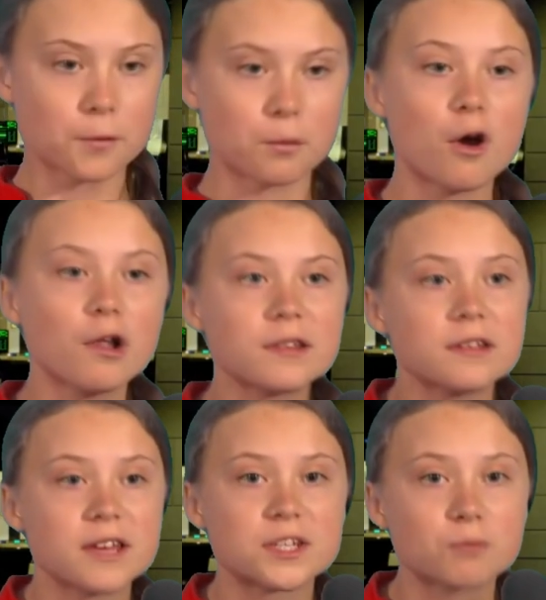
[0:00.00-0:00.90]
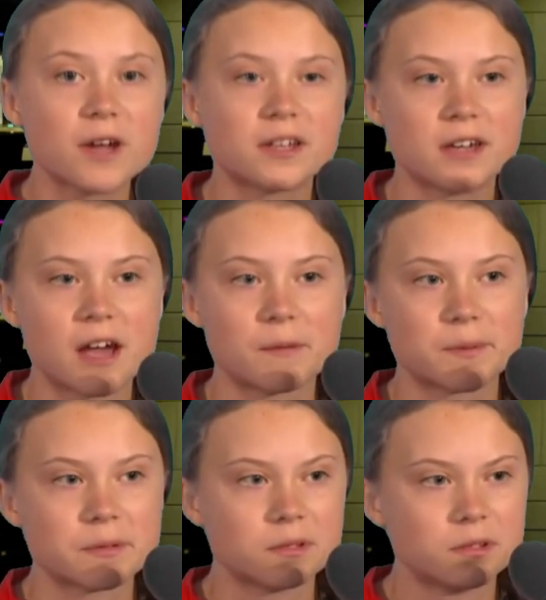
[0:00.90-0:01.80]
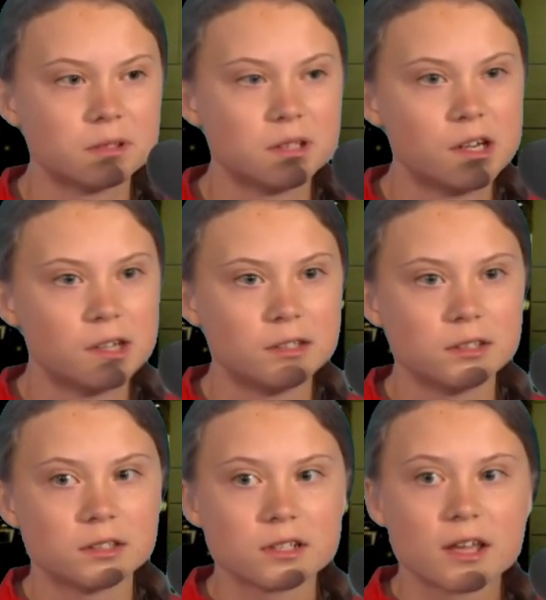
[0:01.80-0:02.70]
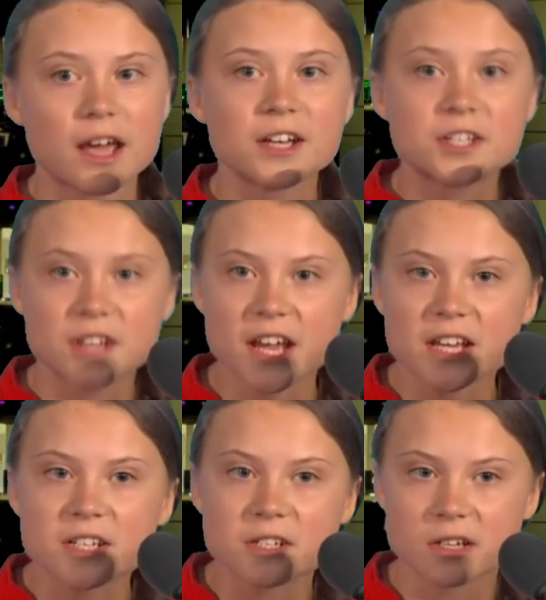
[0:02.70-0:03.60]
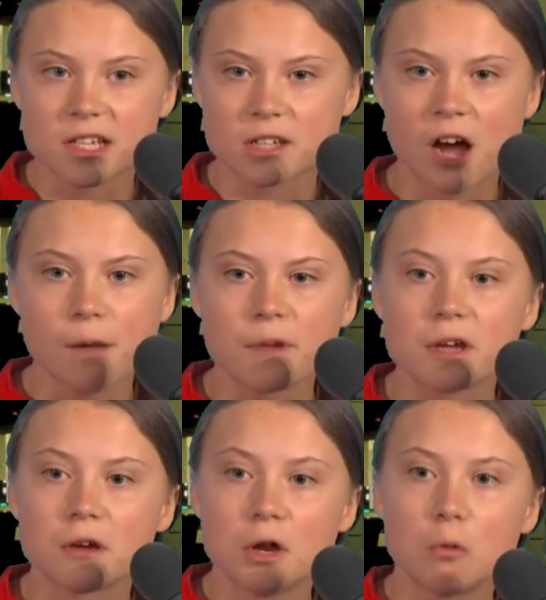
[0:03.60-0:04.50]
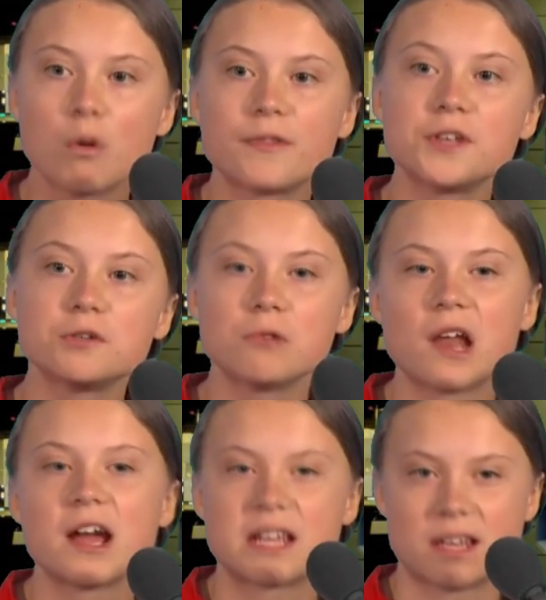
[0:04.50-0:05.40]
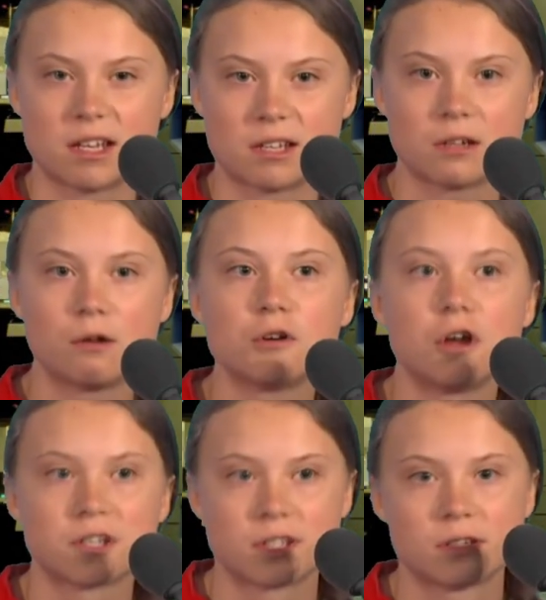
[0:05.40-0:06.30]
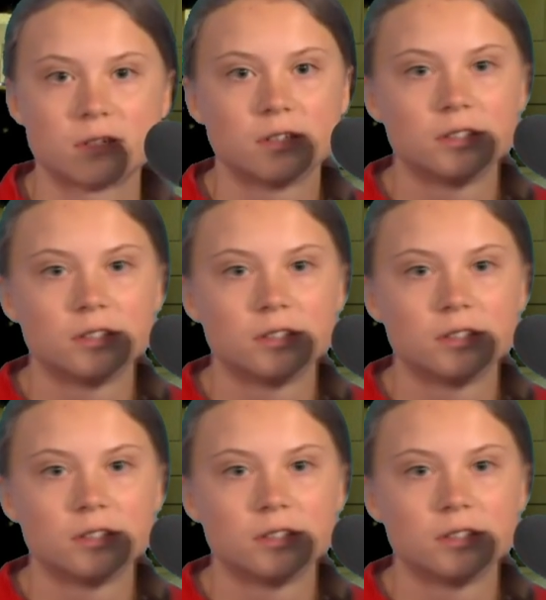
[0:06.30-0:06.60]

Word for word: The world is waking up. And change is coming, whether you like it or not.